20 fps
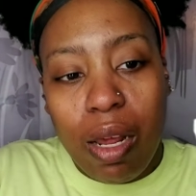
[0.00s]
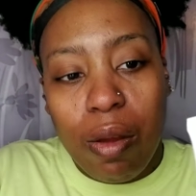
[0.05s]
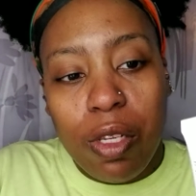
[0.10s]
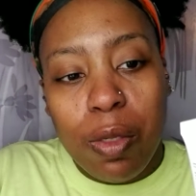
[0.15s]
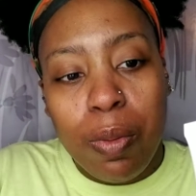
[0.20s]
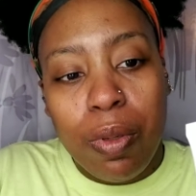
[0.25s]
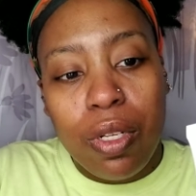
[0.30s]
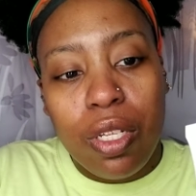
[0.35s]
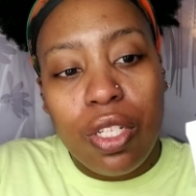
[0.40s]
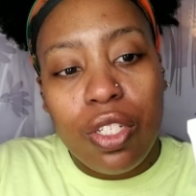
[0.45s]
I was
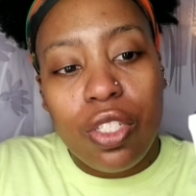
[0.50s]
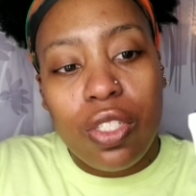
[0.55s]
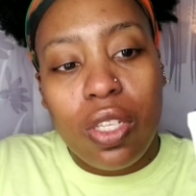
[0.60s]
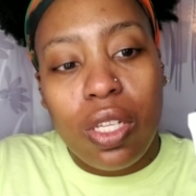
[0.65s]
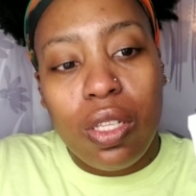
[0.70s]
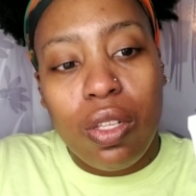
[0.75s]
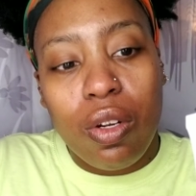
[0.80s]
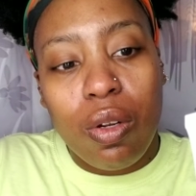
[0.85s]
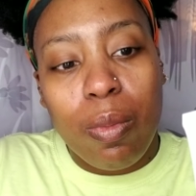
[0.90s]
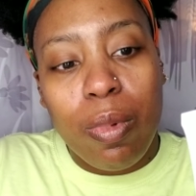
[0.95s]
putting just a
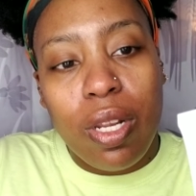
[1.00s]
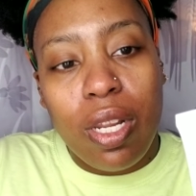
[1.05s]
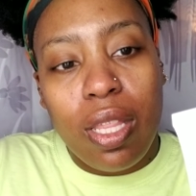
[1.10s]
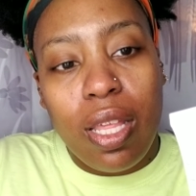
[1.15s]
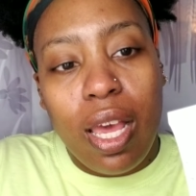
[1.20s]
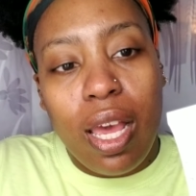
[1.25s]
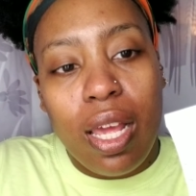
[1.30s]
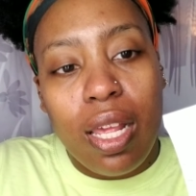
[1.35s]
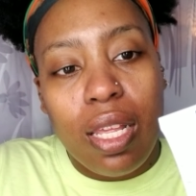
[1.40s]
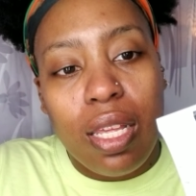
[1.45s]
little bit of
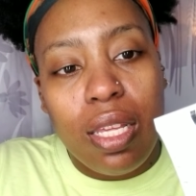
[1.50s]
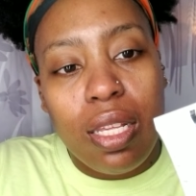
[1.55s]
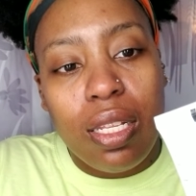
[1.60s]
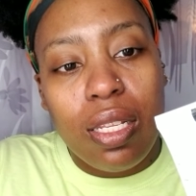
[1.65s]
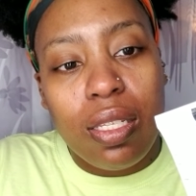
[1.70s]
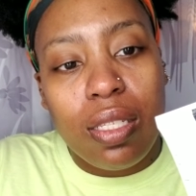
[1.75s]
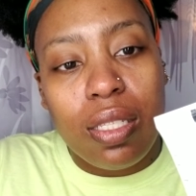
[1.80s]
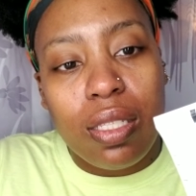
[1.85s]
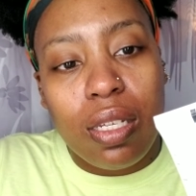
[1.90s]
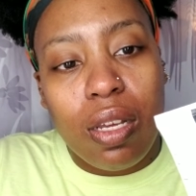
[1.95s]
that. It
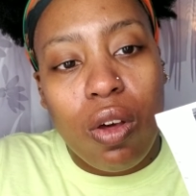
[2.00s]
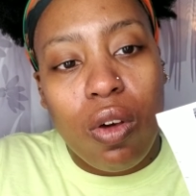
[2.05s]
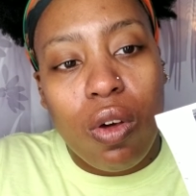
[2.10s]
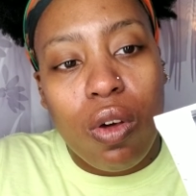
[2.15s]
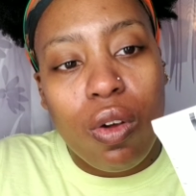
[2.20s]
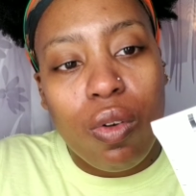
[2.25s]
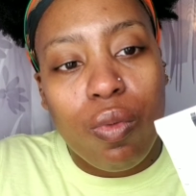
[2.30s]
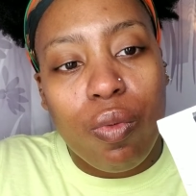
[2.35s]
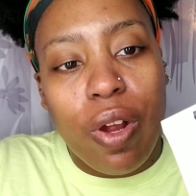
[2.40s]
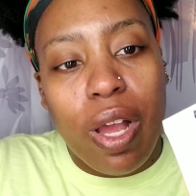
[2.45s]
is
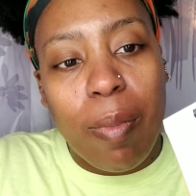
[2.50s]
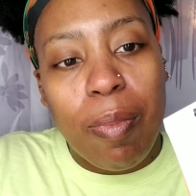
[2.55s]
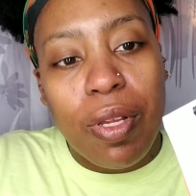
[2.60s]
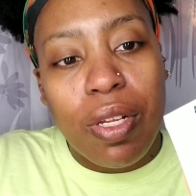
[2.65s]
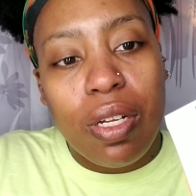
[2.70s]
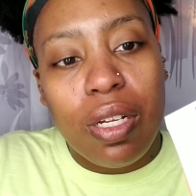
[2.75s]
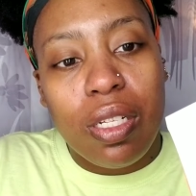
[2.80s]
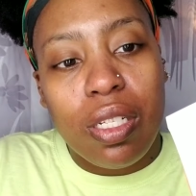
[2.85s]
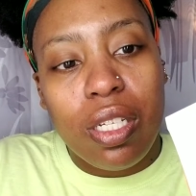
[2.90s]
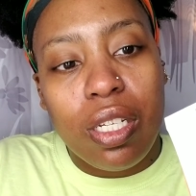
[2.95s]
called
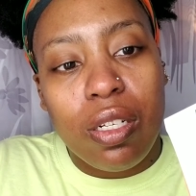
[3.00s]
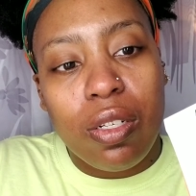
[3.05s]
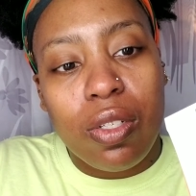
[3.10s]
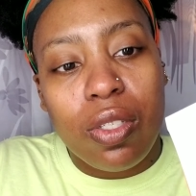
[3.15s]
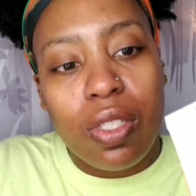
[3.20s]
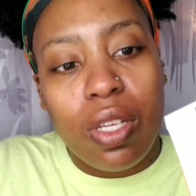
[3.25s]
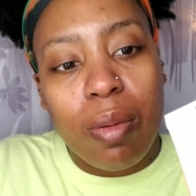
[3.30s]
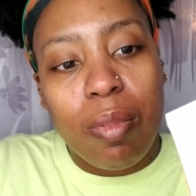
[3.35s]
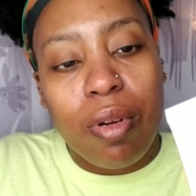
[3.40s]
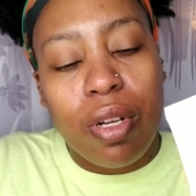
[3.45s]
Rapid Clear
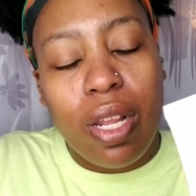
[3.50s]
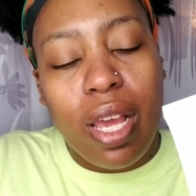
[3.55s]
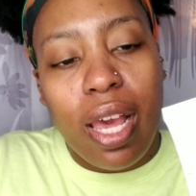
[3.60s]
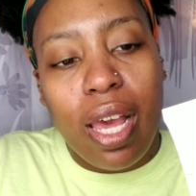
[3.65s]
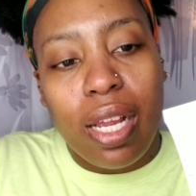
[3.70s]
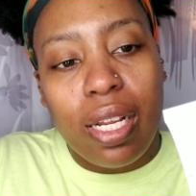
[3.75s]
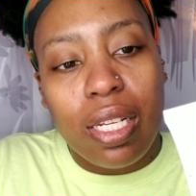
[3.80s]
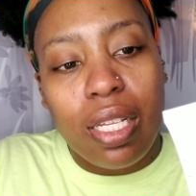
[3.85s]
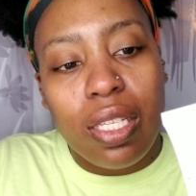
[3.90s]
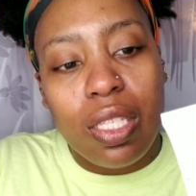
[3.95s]
Stubborn
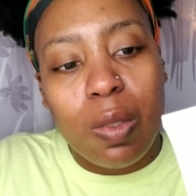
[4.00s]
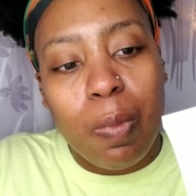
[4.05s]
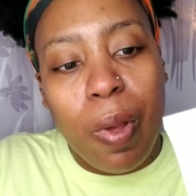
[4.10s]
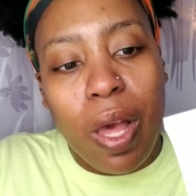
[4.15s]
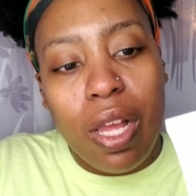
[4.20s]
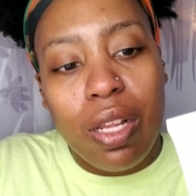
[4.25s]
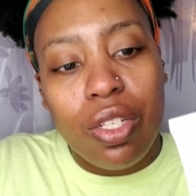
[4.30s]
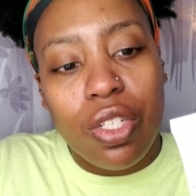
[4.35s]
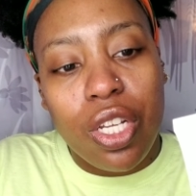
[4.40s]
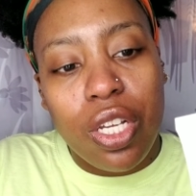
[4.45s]
Acne
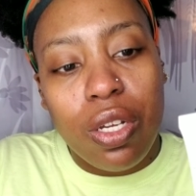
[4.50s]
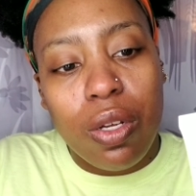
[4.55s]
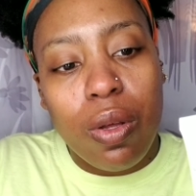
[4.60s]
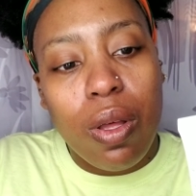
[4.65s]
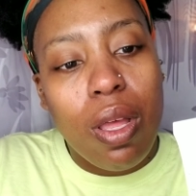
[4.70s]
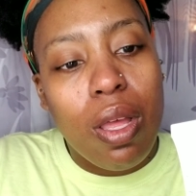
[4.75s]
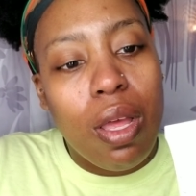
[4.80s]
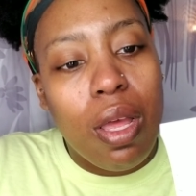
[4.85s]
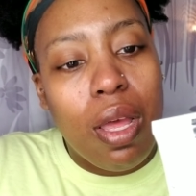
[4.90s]
Spot Gel.